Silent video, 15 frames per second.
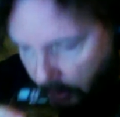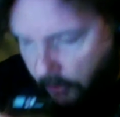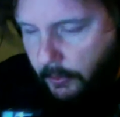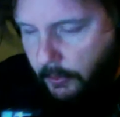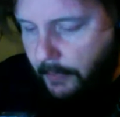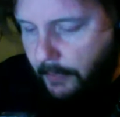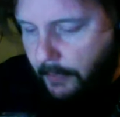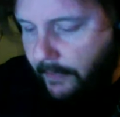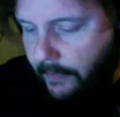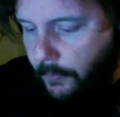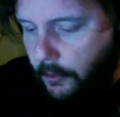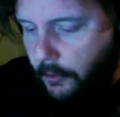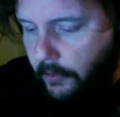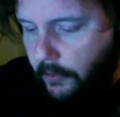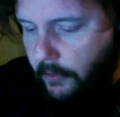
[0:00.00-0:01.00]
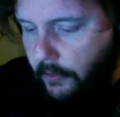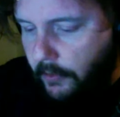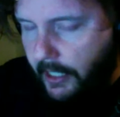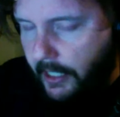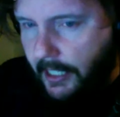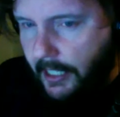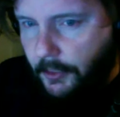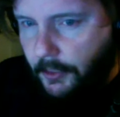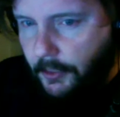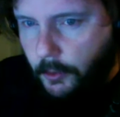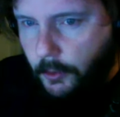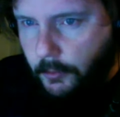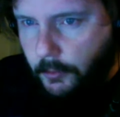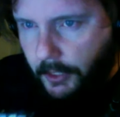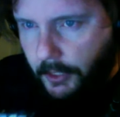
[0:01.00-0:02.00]
even more of that as it warms up,
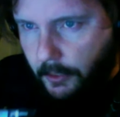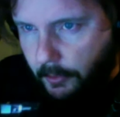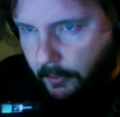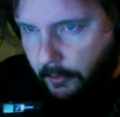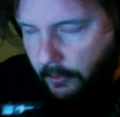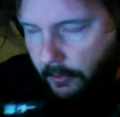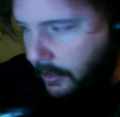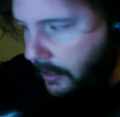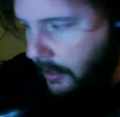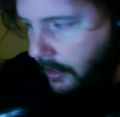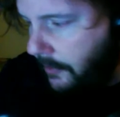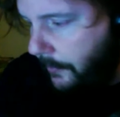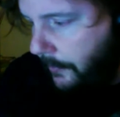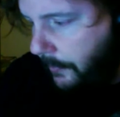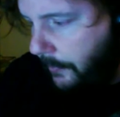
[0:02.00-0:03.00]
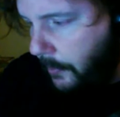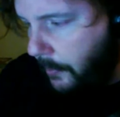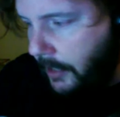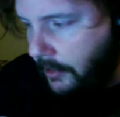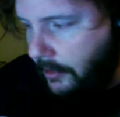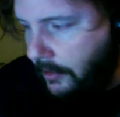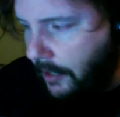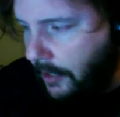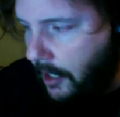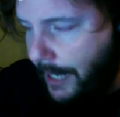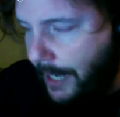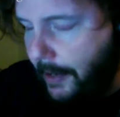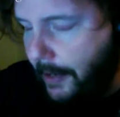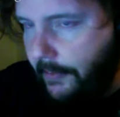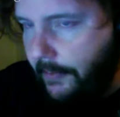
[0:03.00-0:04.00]
because mine came out
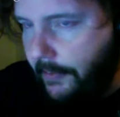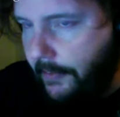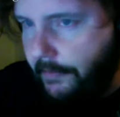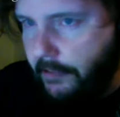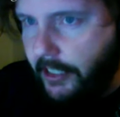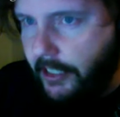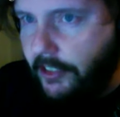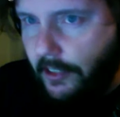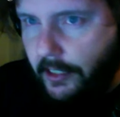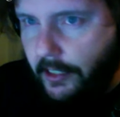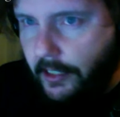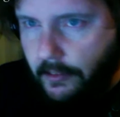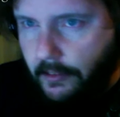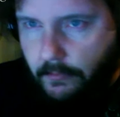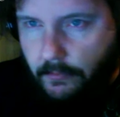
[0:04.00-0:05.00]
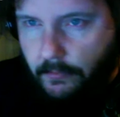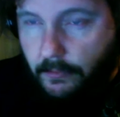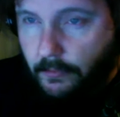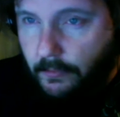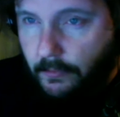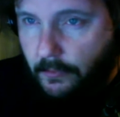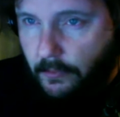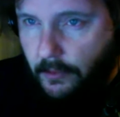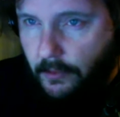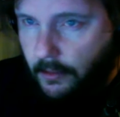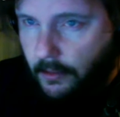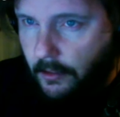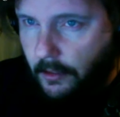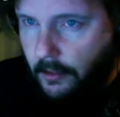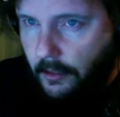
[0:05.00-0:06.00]
of the fridge like
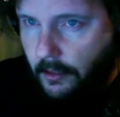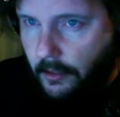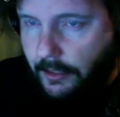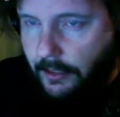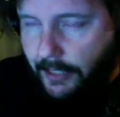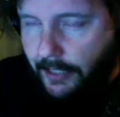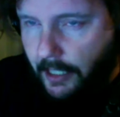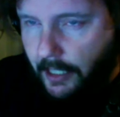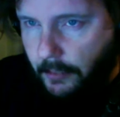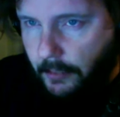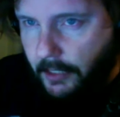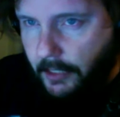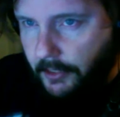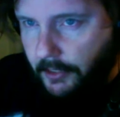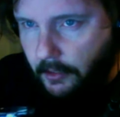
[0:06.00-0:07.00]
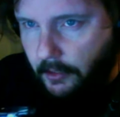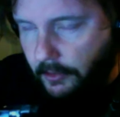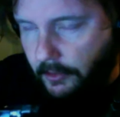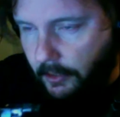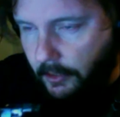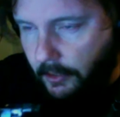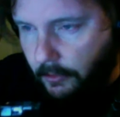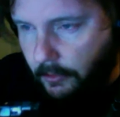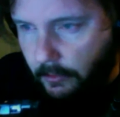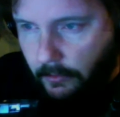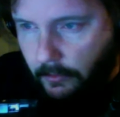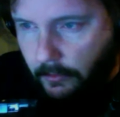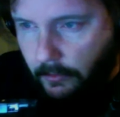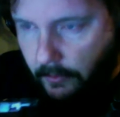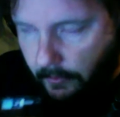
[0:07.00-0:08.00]
10 minutes ago, so
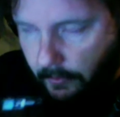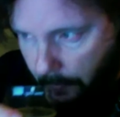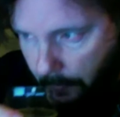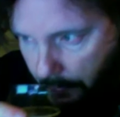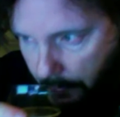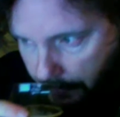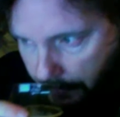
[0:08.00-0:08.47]
it's